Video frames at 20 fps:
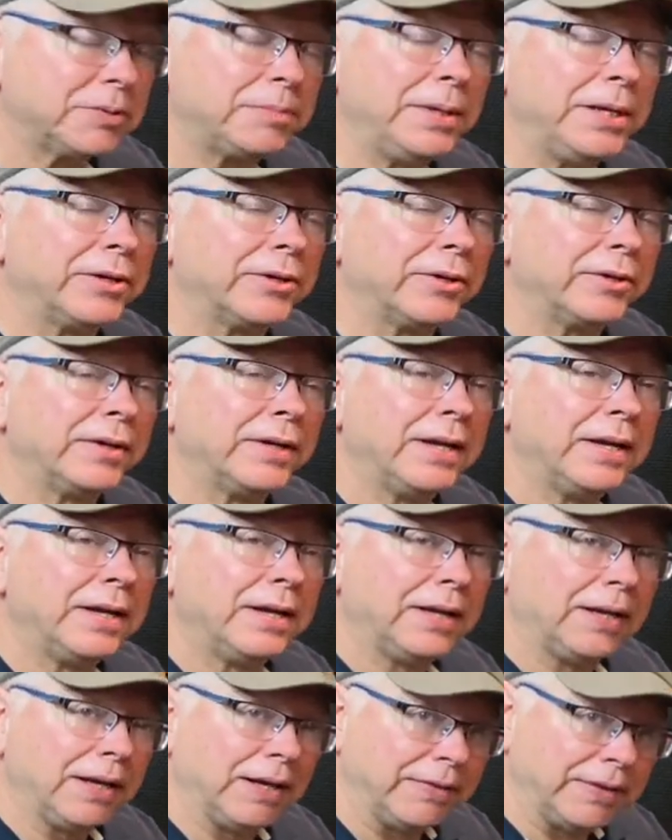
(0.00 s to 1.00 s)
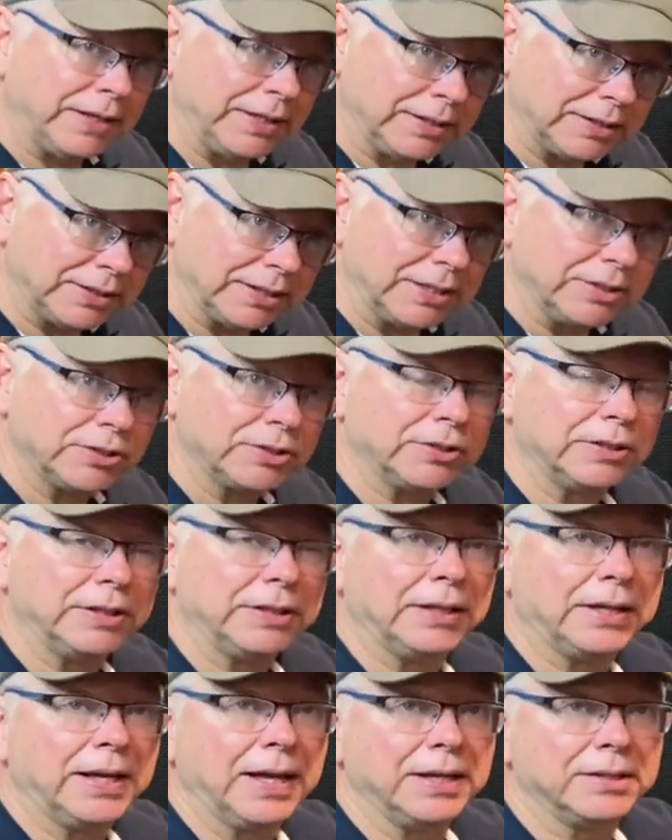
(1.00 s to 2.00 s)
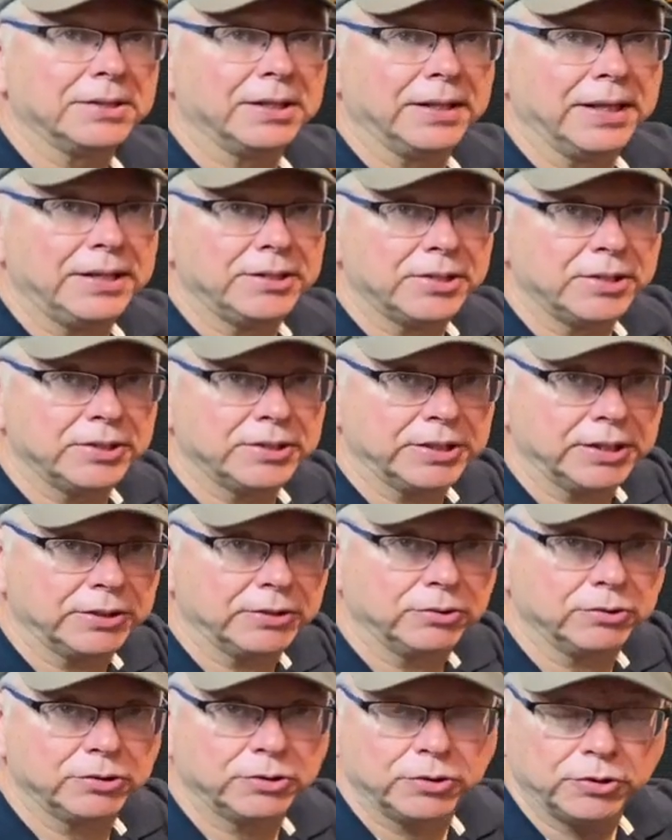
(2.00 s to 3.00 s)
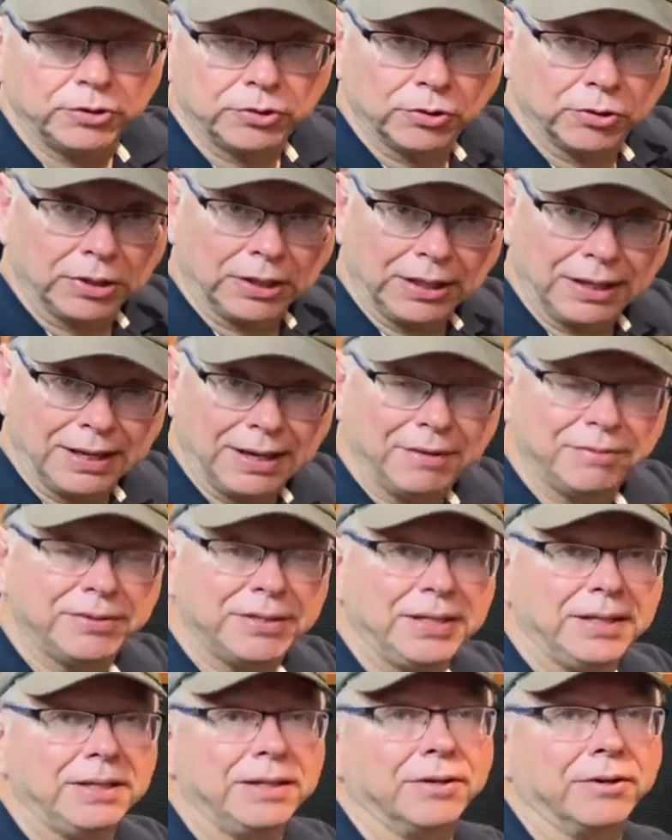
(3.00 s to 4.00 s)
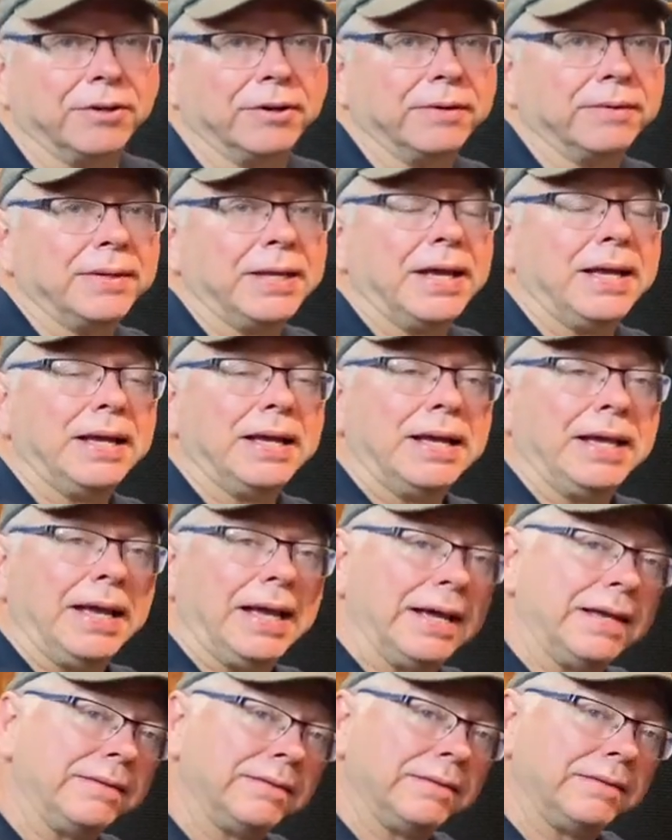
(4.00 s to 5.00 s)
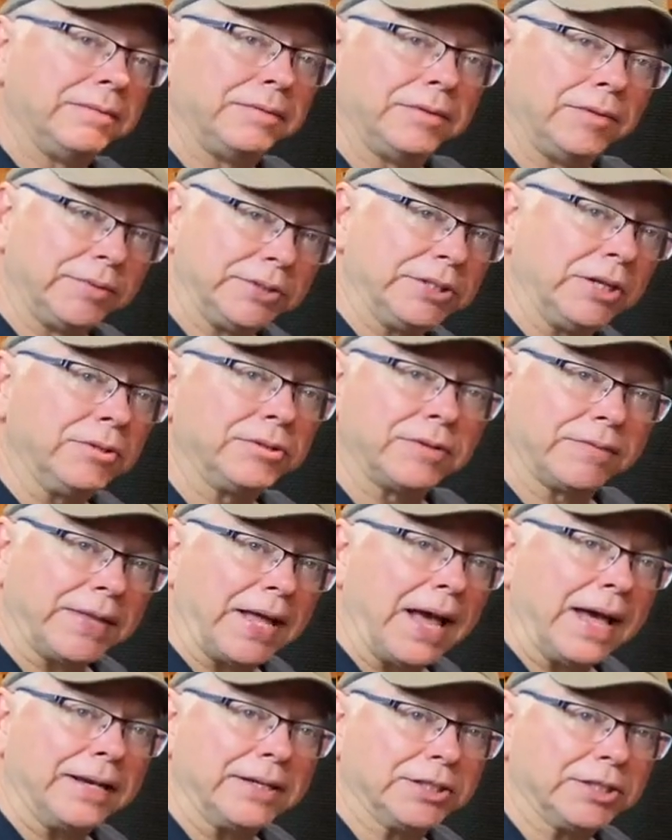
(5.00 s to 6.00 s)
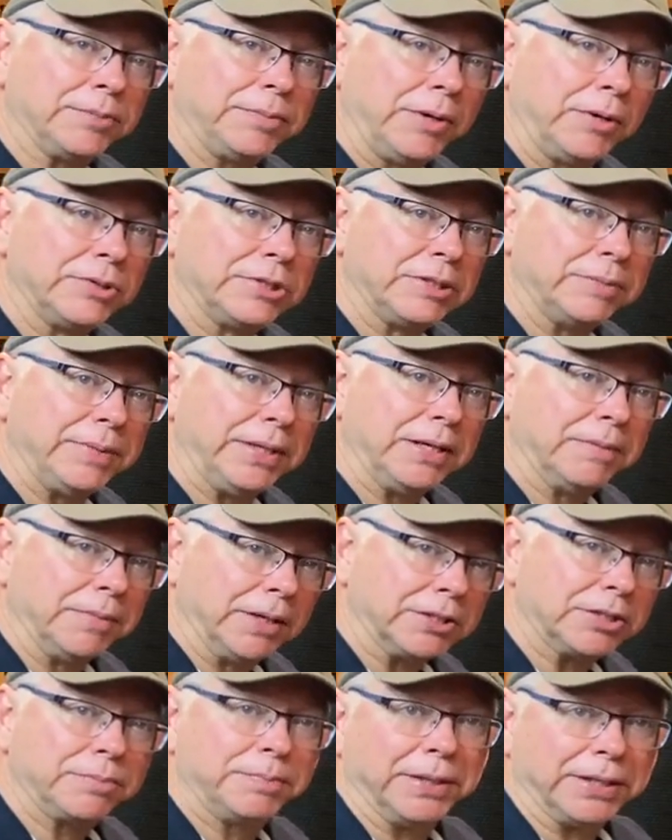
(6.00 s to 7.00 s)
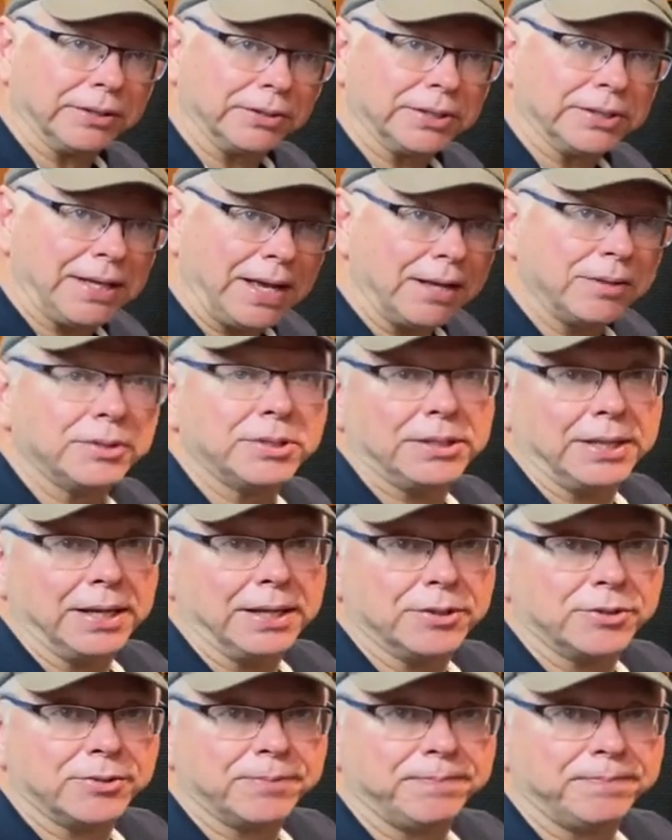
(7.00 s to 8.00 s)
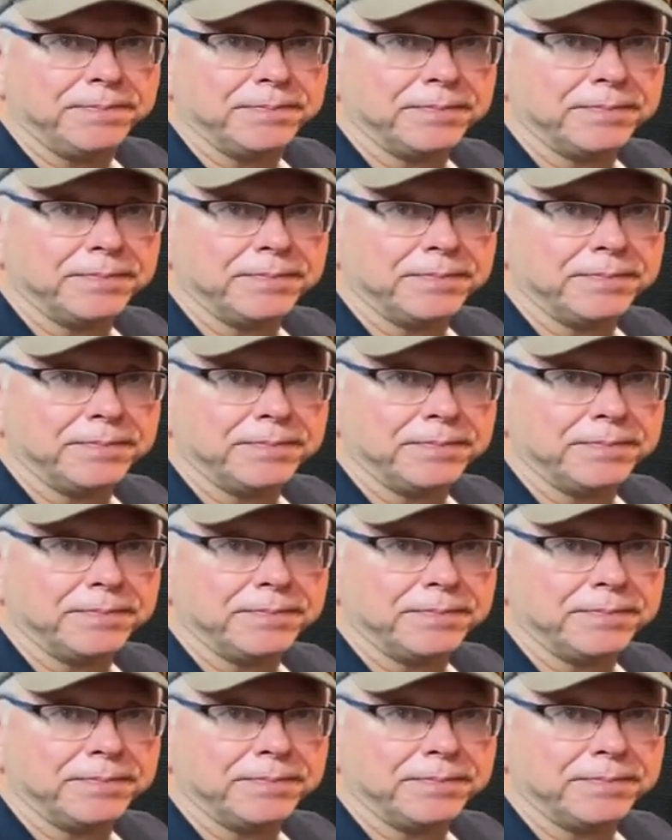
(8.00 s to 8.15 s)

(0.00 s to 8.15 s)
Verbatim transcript: speaker and then it sends the cancellation signal to your left ear. And the result of that is supposed to be a much bigger soundstage.